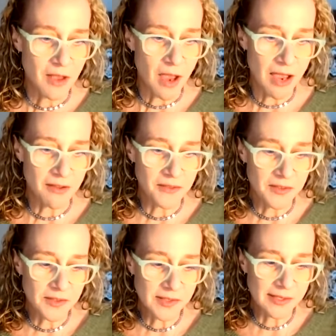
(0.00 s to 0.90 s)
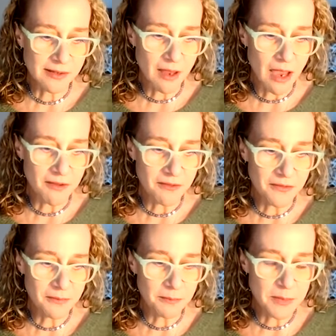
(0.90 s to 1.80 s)
of, of
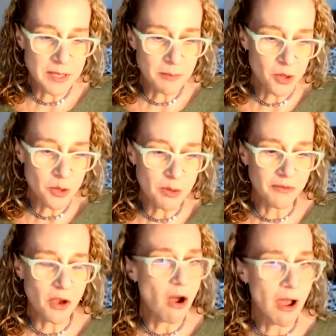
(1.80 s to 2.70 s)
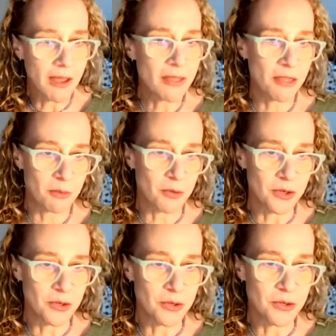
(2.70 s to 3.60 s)
people who have gone
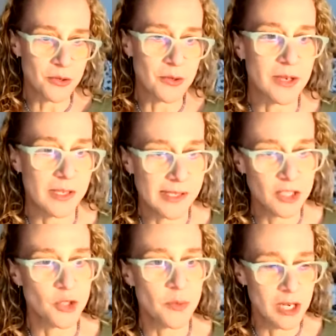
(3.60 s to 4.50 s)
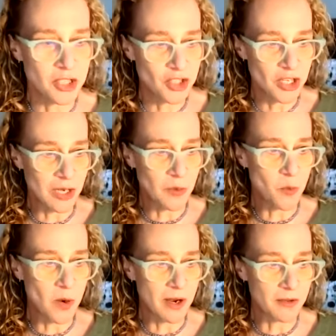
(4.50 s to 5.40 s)
through a situation
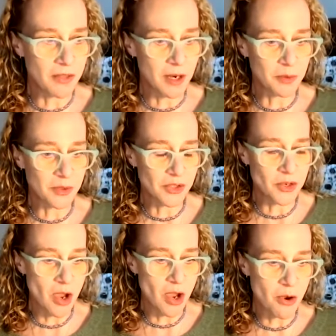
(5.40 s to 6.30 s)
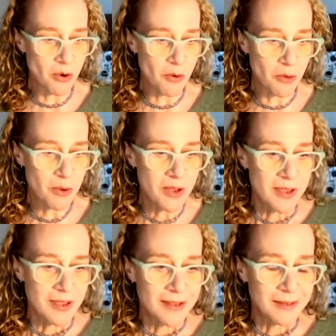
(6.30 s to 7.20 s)
where there was no
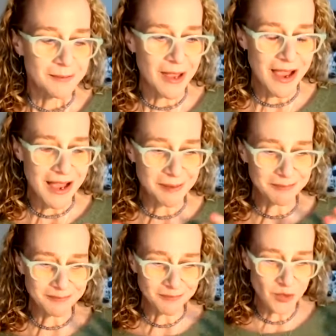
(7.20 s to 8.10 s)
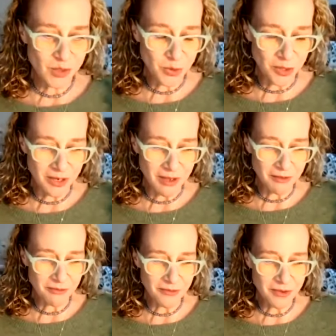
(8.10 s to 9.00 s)
um, sort
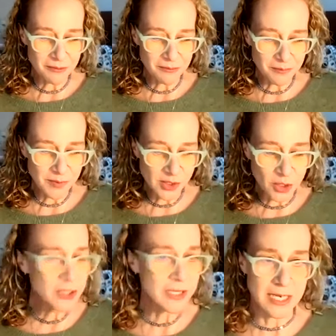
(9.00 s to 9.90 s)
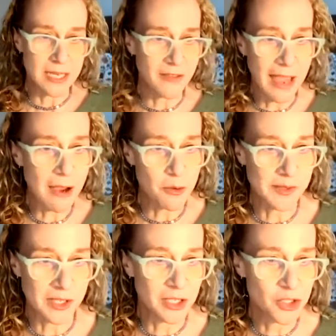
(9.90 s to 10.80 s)
of certainty of how it was
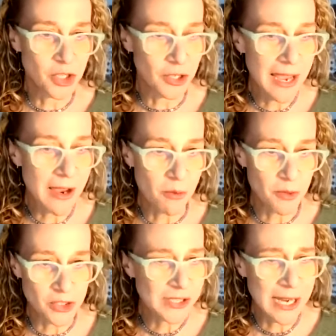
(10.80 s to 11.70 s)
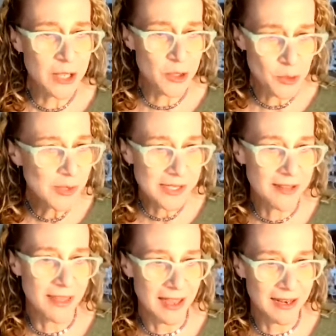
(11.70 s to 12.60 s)
going to turn out. We're just not used to
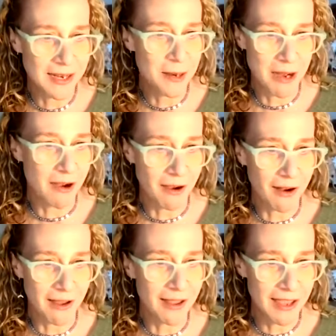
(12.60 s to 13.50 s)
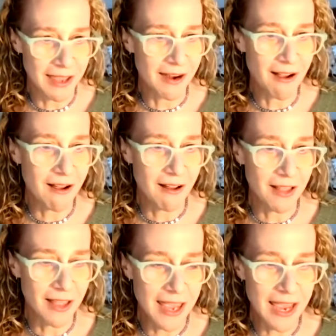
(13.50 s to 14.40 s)
that in America at all.
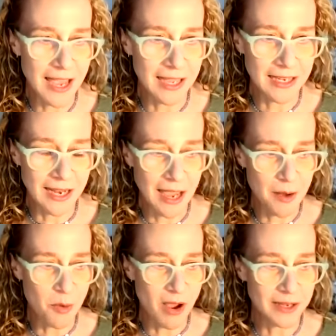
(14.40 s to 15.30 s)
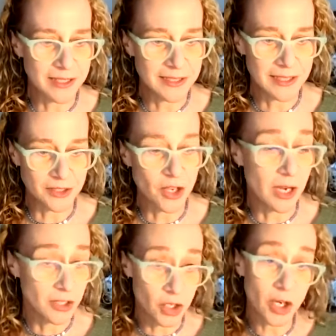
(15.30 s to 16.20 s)
And I wanted to
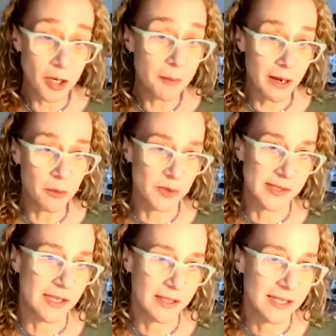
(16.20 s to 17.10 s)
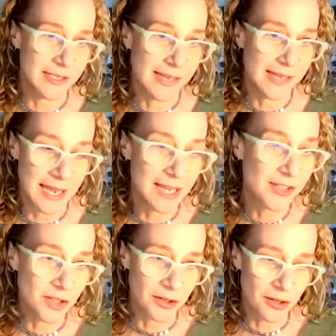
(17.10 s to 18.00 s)
talk to her about resilience, I guess,
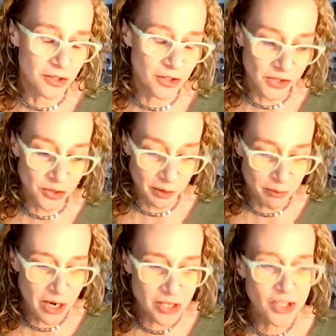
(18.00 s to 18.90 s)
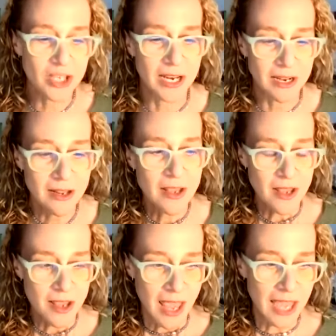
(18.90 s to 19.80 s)
or, or just her impression. And
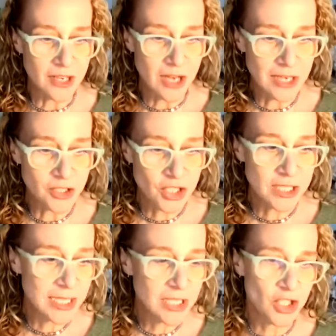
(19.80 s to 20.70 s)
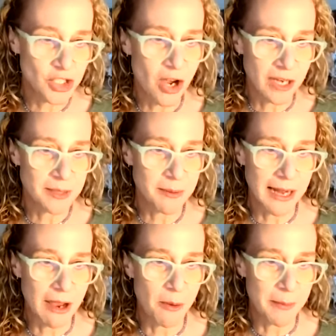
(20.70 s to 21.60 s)
and and she did. She talked about
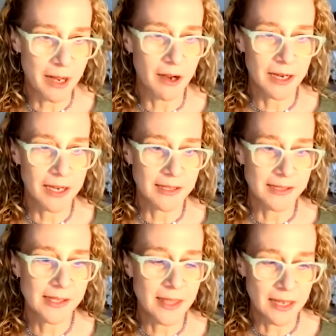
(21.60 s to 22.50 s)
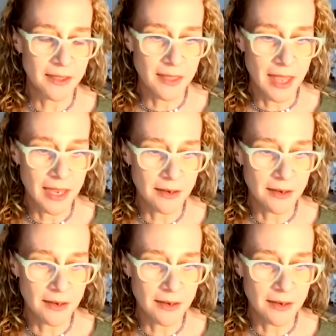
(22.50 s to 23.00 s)
how Americans think that